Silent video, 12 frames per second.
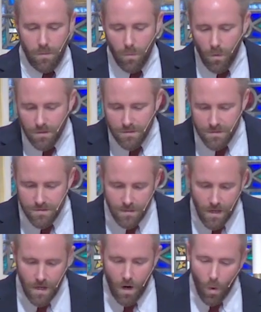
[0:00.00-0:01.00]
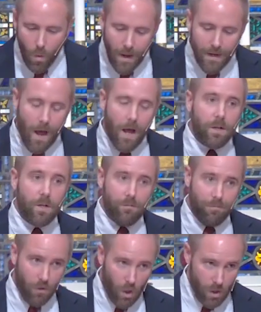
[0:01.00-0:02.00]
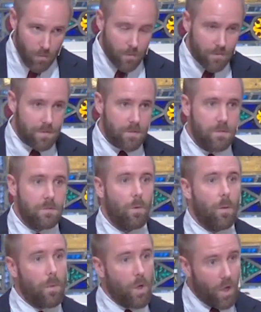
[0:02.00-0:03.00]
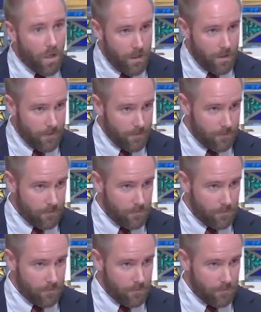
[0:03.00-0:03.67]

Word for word: Yet we want to say, oh, I got confirmed, so I'm good.